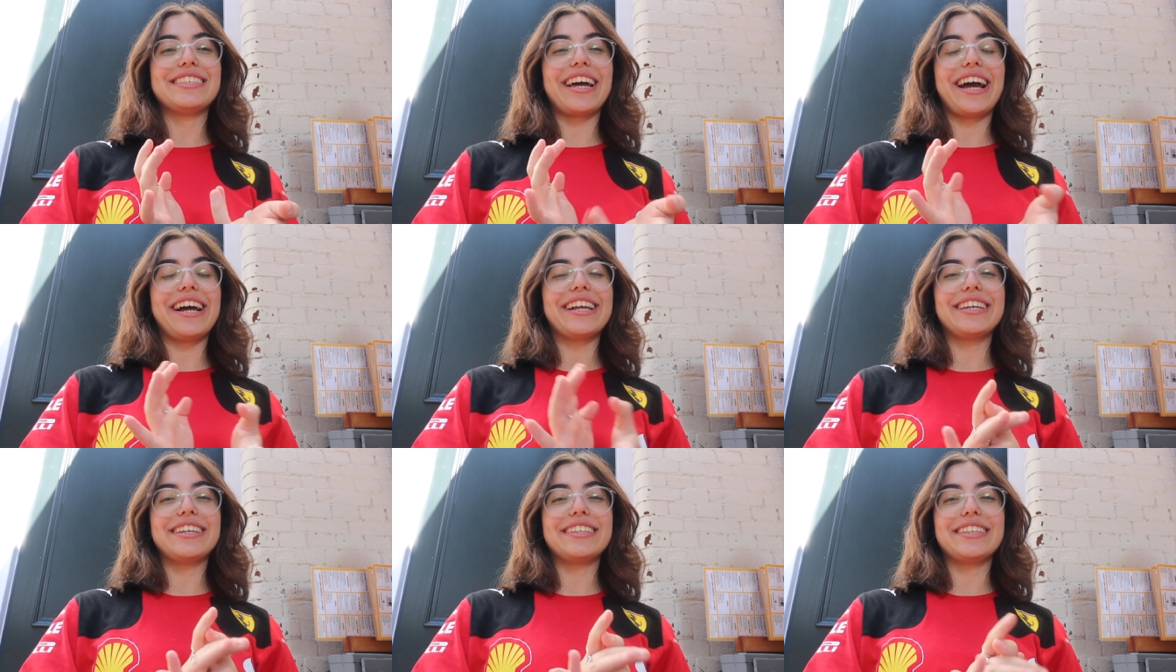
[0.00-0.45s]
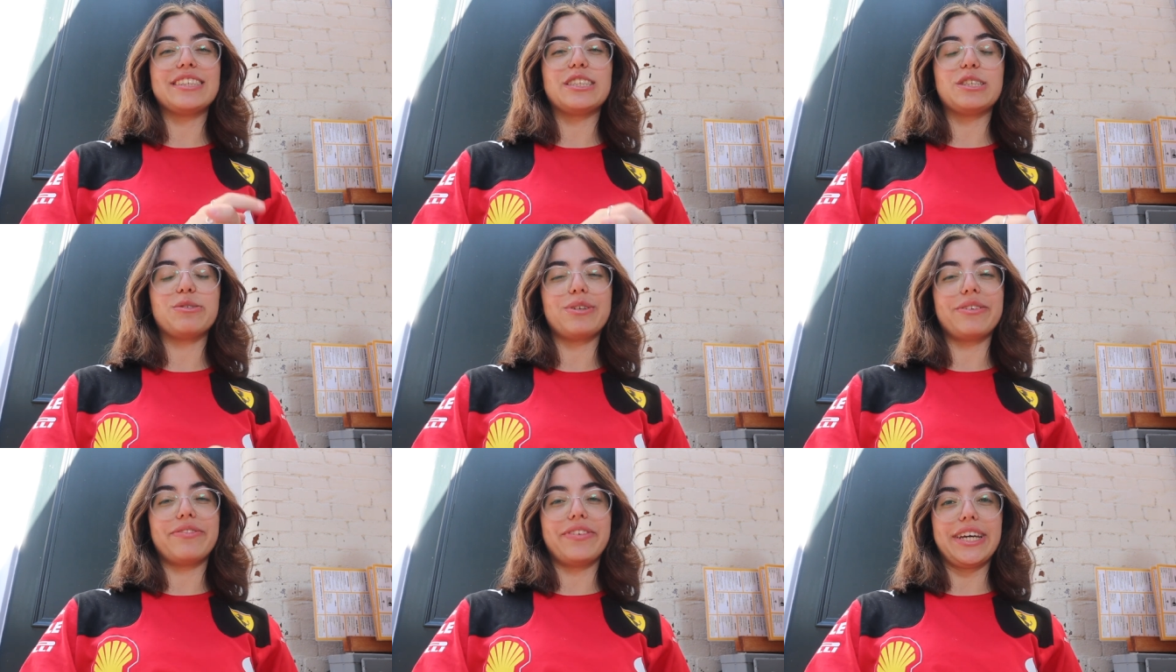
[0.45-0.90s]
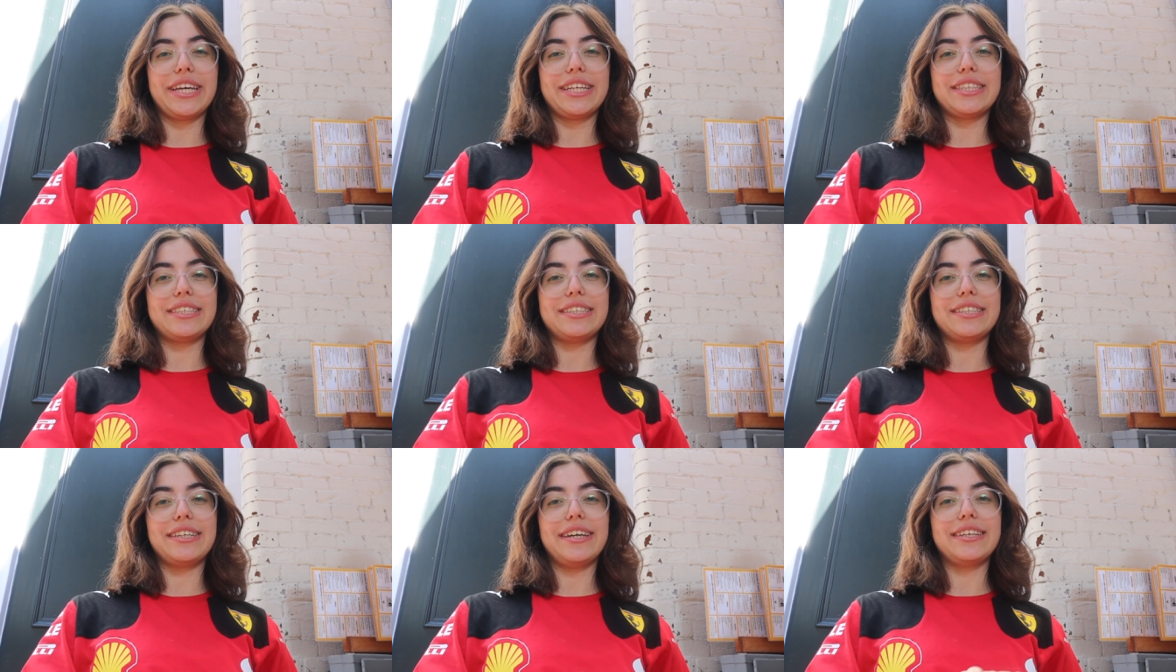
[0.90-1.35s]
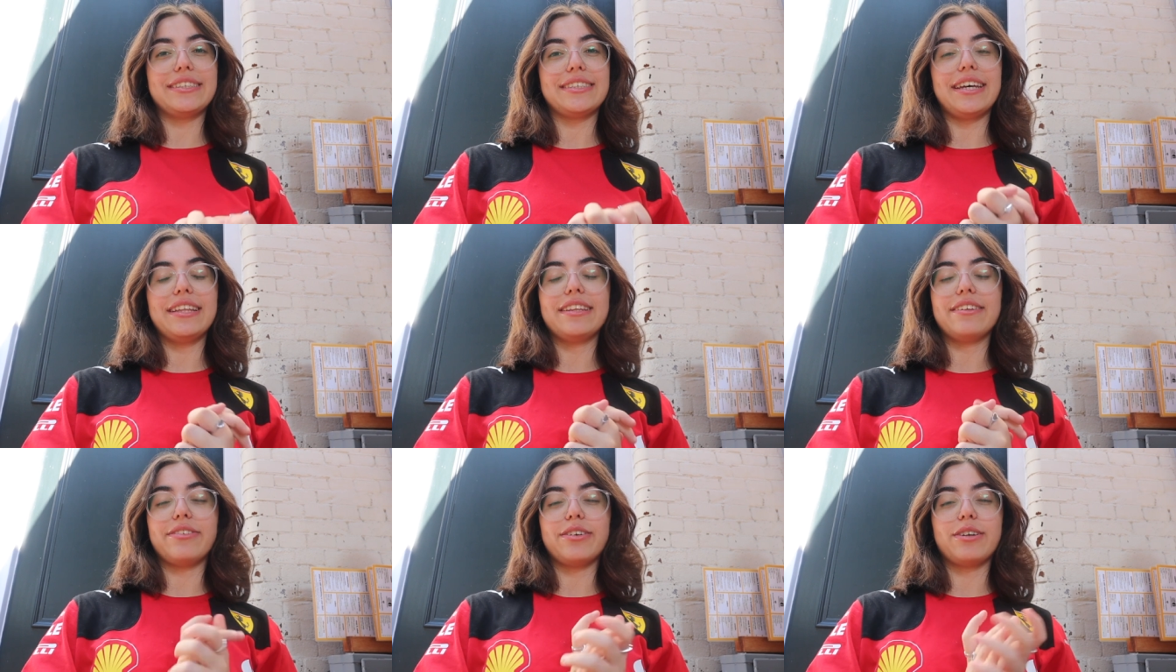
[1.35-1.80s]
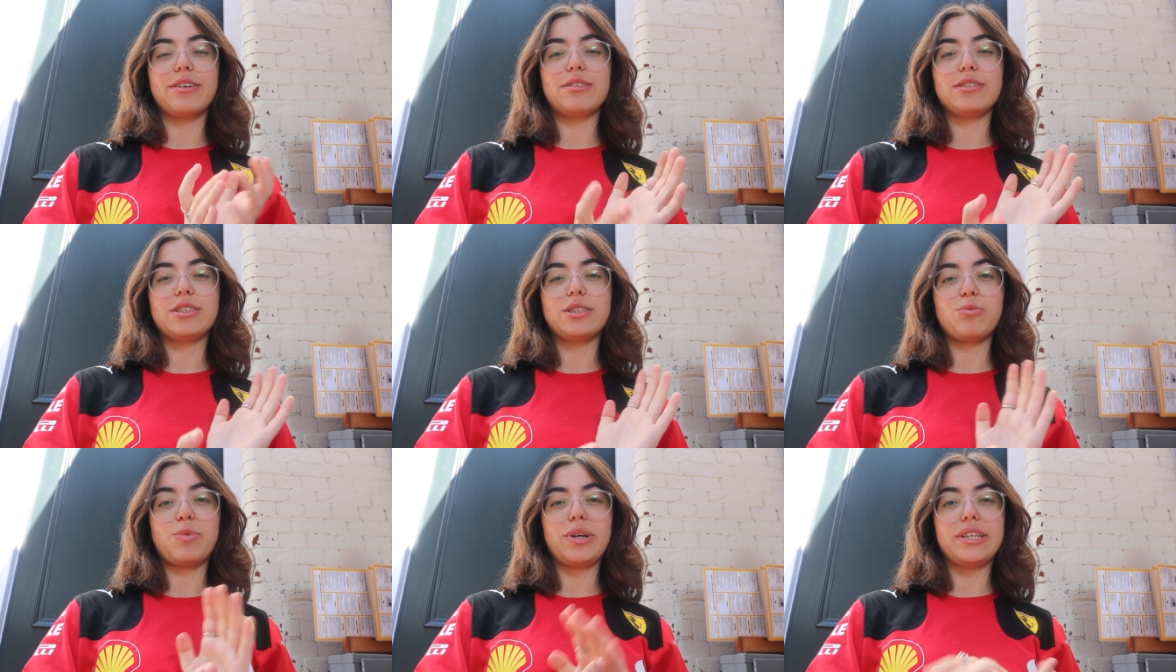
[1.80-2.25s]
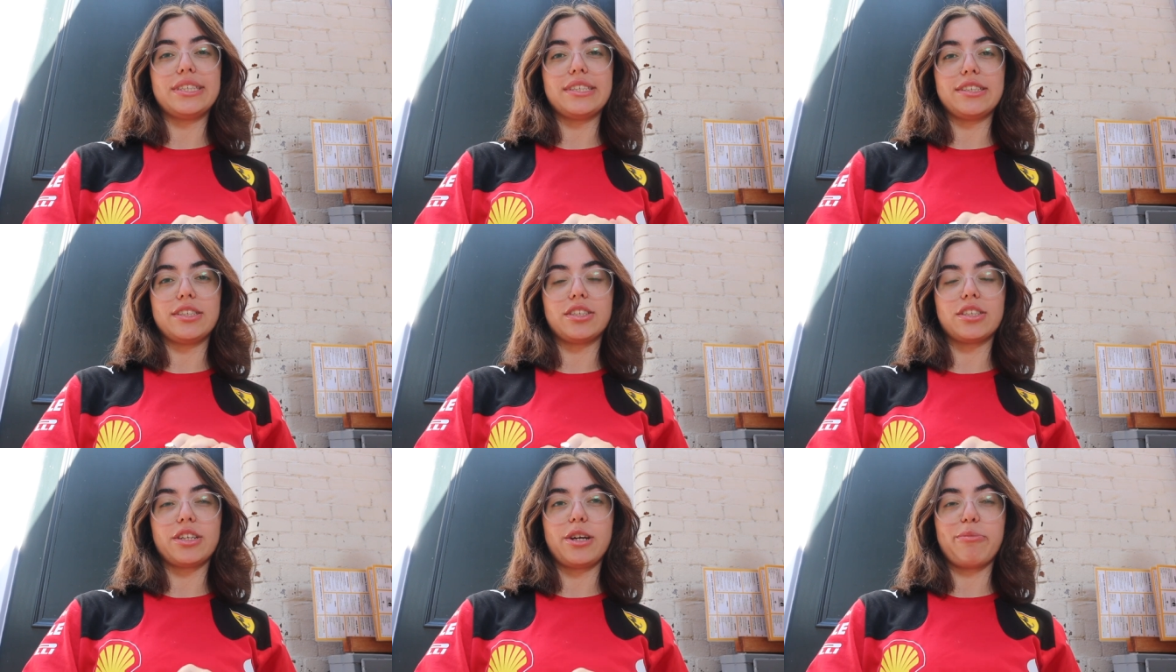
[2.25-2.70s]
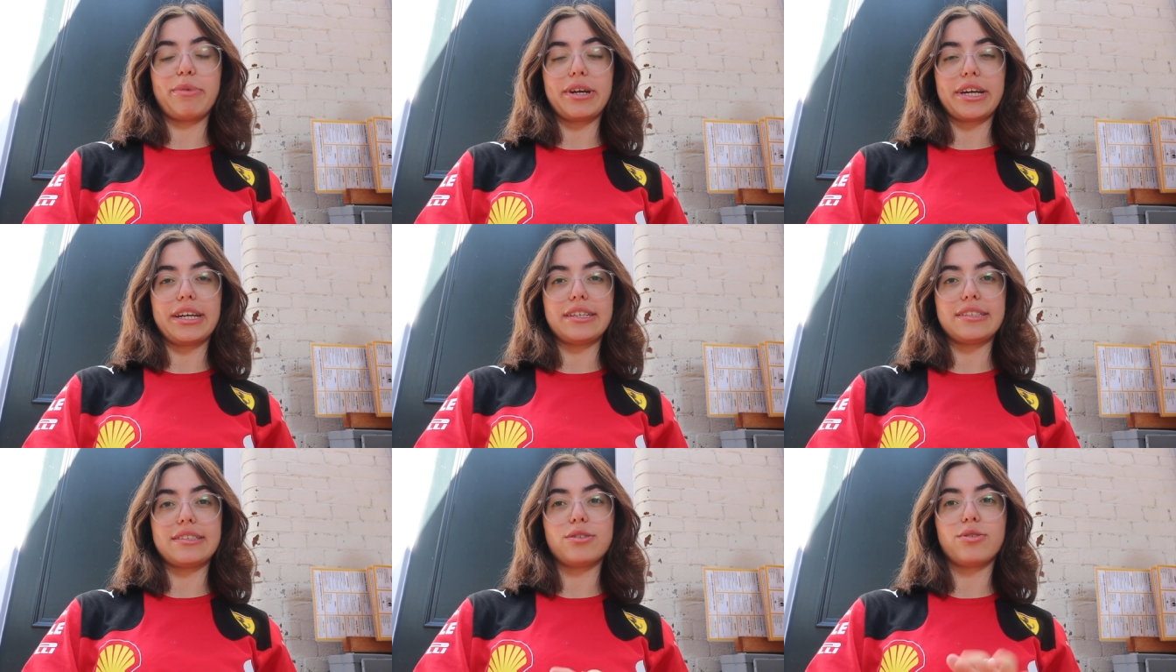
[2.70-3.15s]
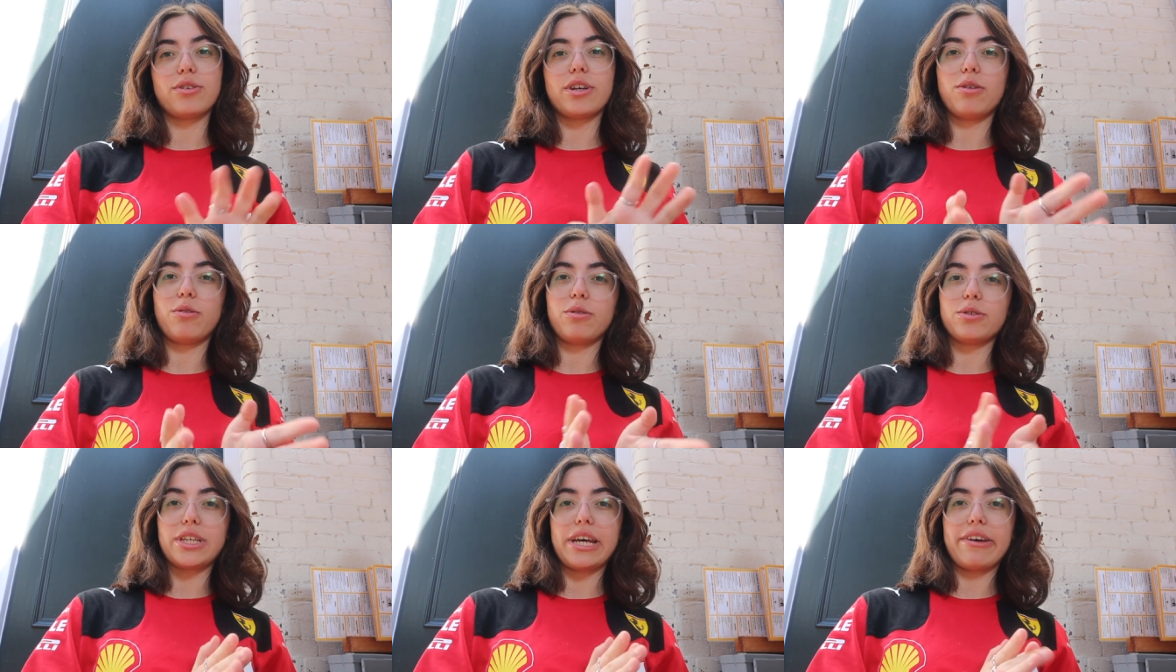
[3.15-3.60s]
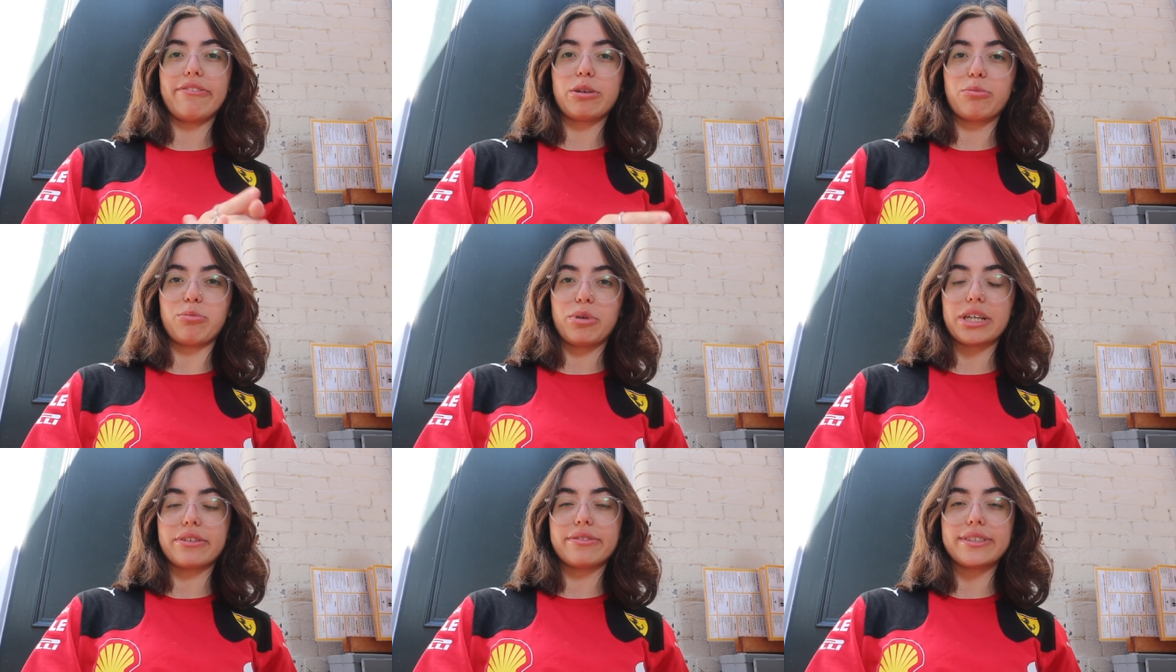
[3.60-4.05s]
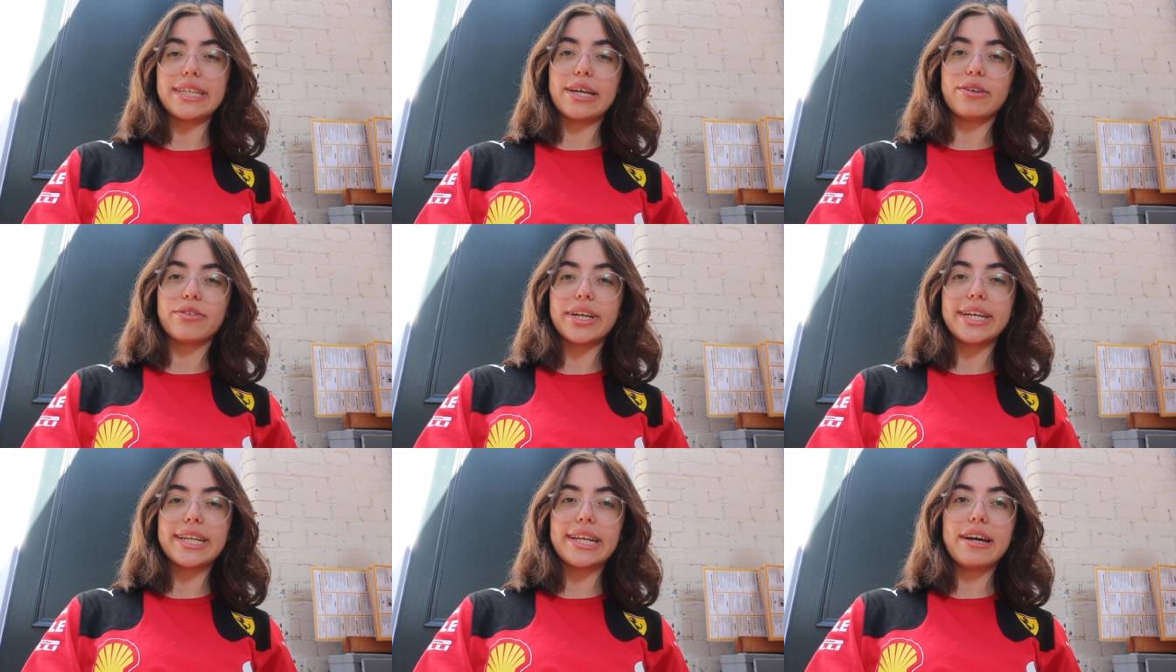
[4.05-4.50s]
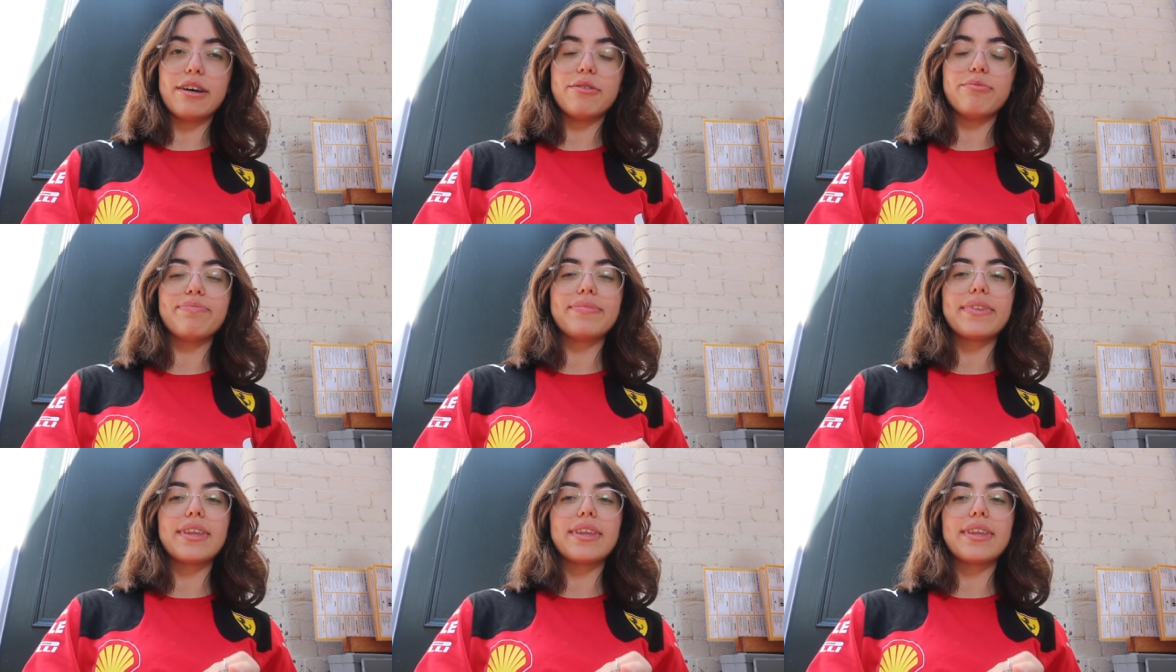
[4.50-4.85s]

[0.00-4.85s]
I needed to be fancy and send the photo to my sister and my cousin who are also having breakfast out right now,